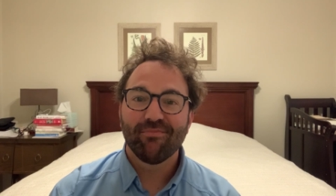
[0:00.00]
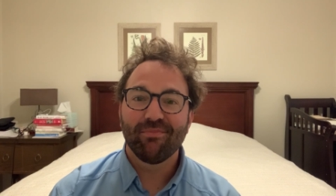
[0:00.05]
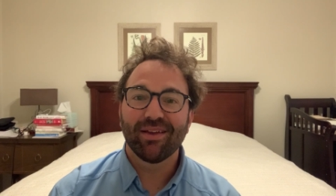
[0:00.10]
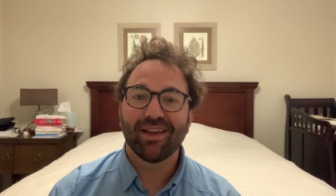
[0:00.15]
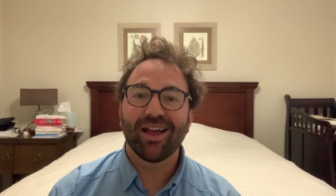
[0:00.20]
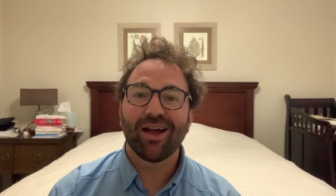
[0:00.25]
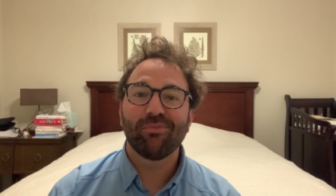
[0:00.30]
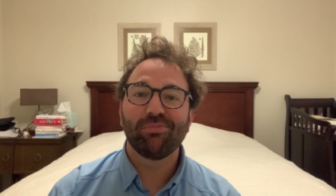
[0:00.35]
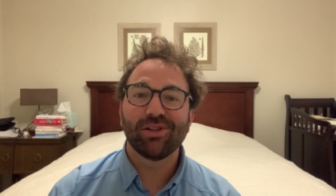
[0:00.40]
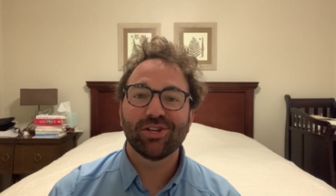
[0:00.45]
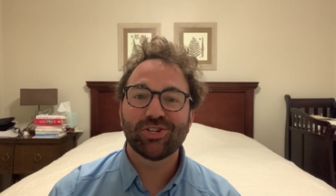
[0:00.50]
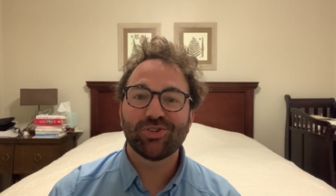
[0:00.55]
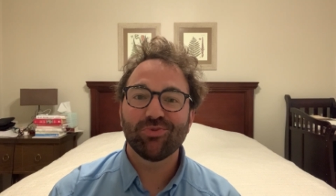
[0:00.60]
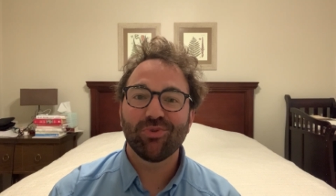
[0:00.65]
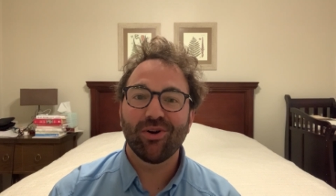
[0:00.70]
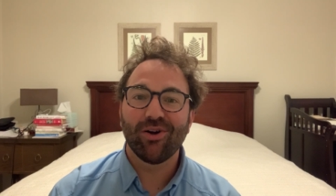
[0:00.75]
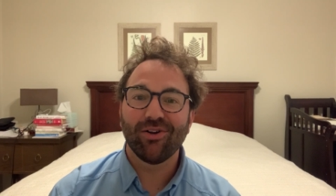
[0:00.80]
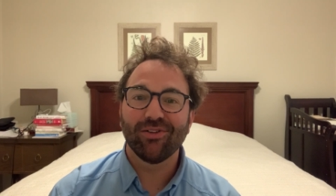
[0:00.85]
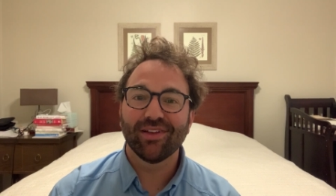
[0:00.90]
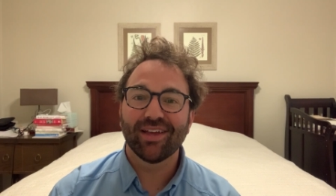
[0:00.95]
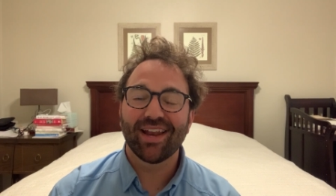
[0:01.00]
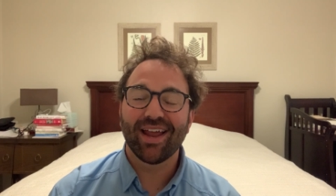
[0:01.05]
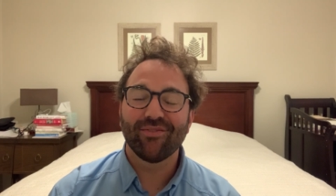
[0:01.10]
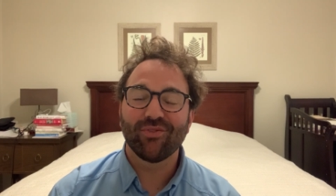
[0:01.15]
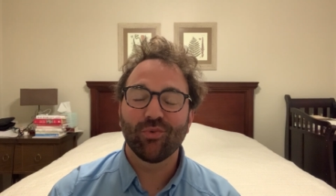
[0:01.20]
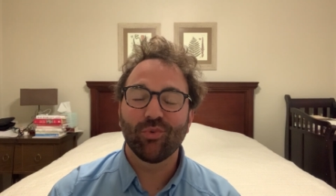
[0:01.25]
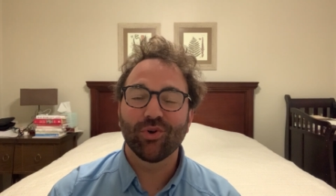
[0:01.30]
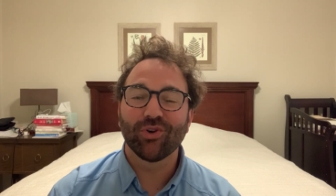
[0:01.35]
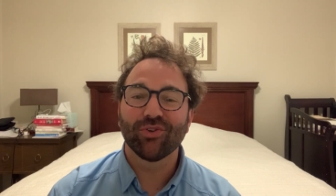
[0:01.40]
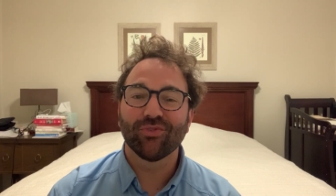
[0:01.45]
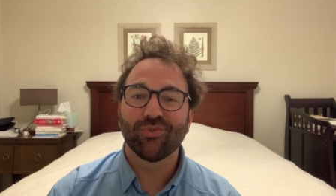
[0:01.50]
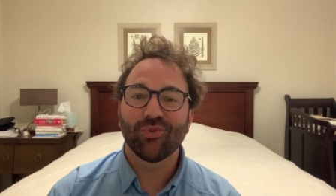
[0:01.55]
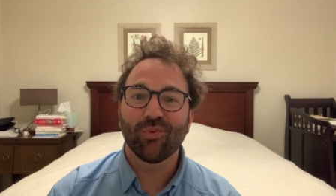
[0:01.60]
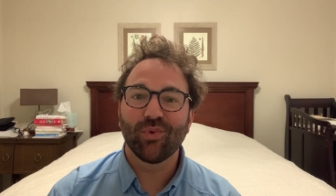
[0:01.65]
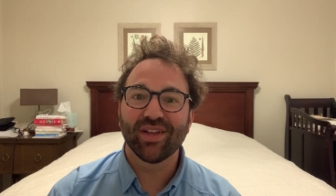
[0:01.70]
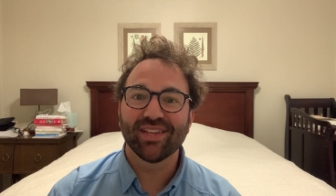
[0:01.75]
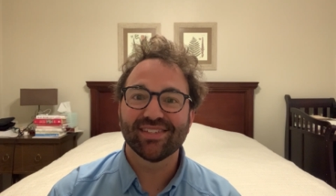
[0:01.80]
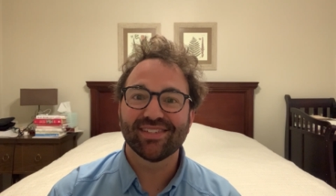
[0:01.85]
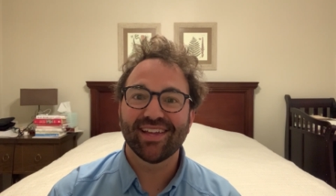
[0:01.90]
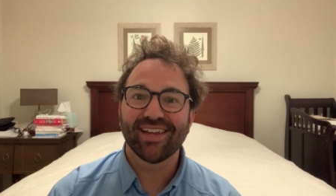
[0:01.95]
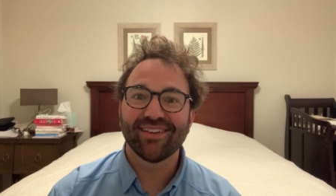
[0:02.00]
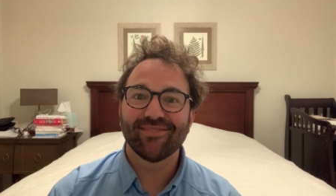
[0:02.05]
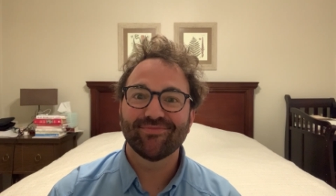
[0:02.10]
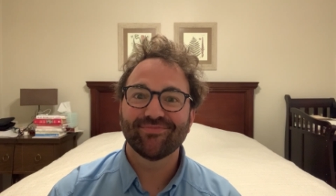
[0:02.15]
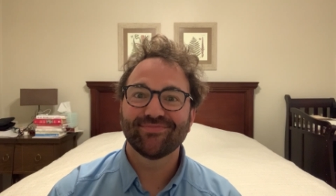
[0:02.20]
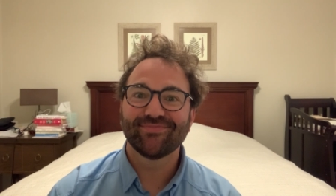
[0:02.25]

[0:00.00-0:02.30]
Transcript: May God bless you all and have a wonderful Wednesday.